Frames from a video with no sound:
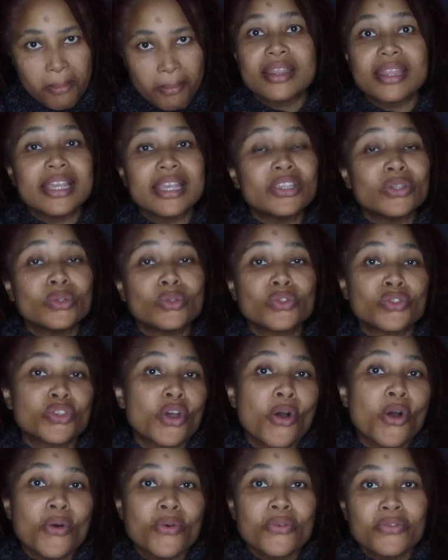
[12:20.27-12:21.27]
Thank you
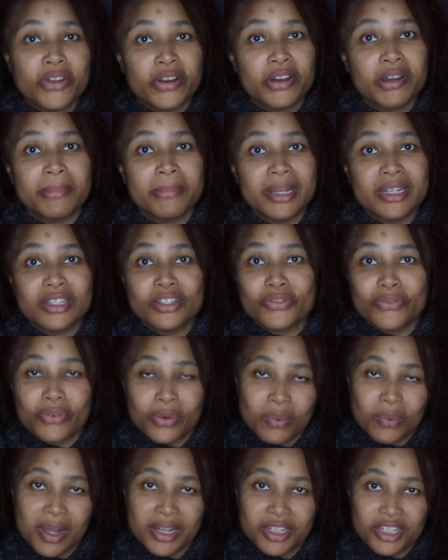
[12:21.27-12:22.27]
so very much
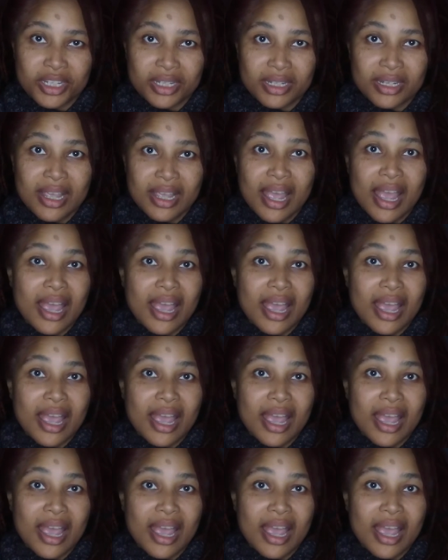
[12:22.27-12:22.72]
for watching.